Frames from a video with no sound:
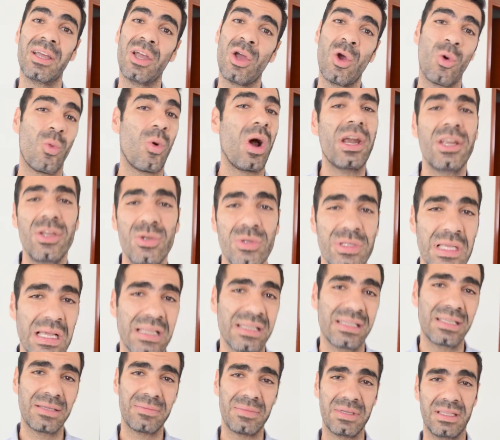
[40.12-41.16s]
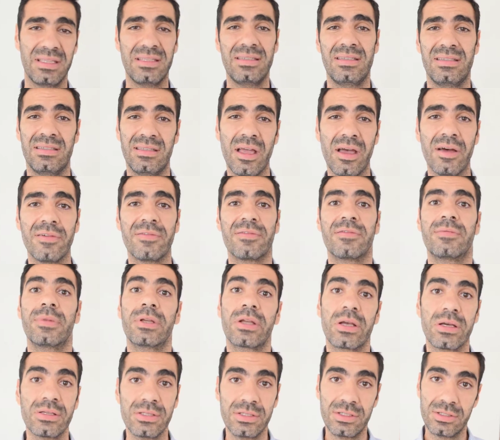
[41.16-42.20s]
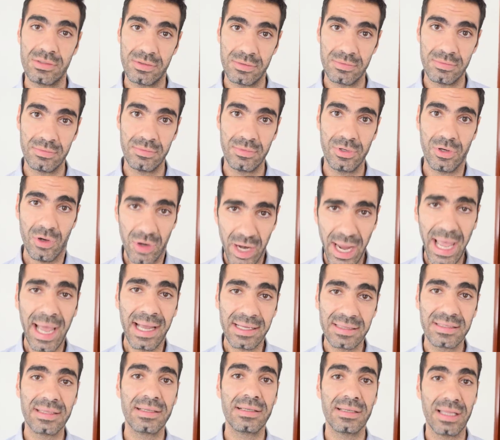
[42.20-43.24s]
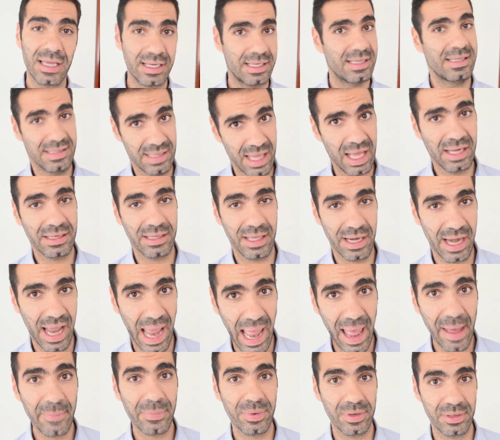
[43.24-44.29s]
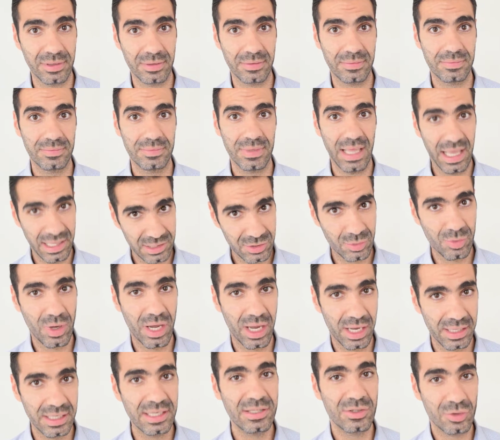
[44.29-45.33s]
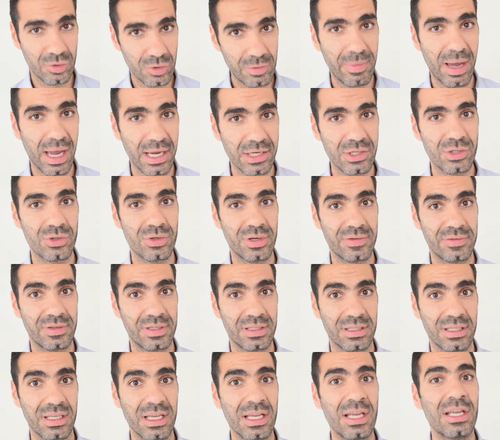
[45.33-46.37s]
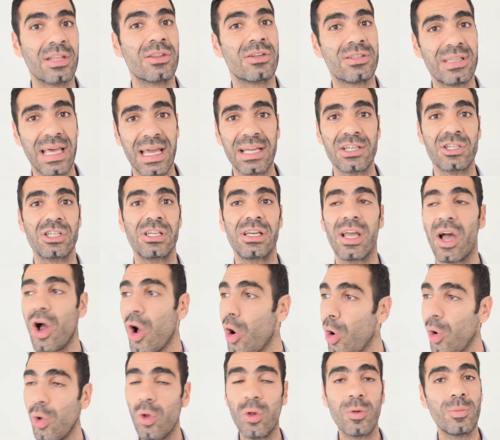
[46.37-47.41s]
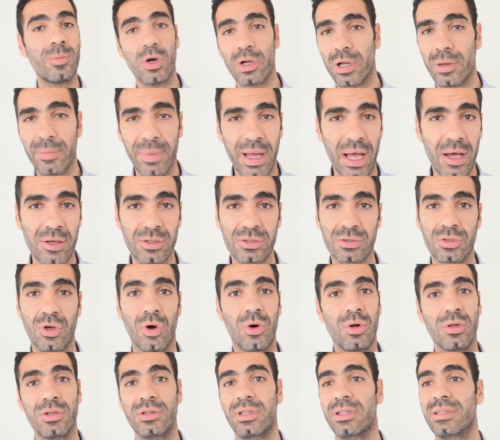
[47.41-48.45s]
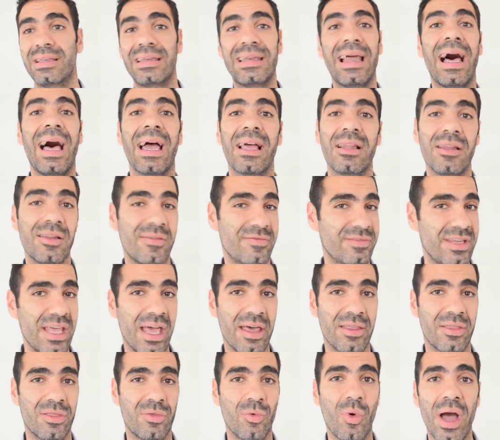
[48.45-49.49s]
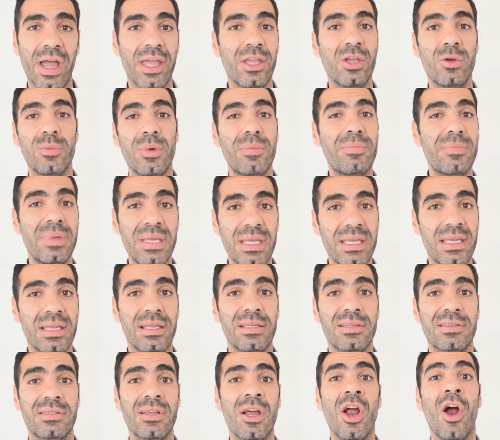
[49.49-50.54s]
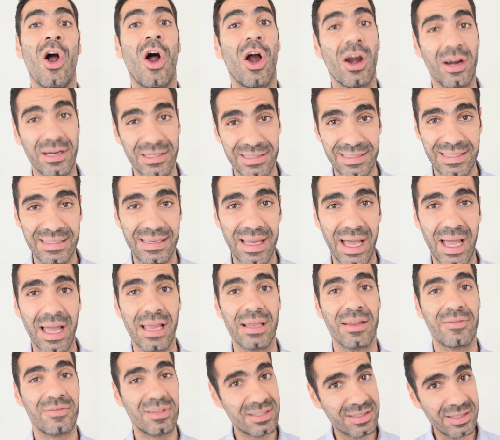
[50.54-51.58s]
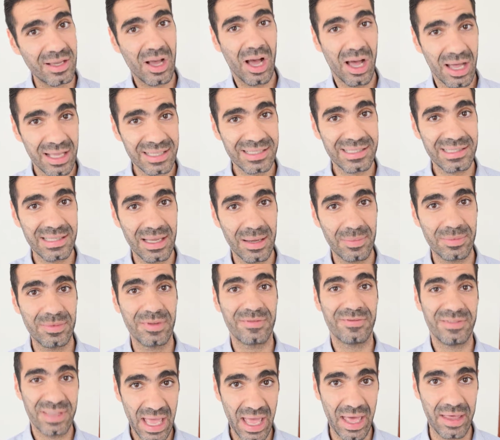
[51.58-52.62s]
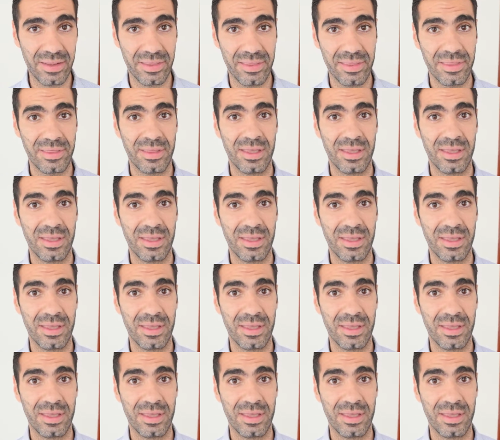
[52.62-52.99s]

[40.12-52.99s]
Why are you telling me this stuff? Because you're acting like it's not going to happen. That's why I need to remind you of it. There's actually a whole book called The Denial of Death, why human beings are in denial of this concept of death.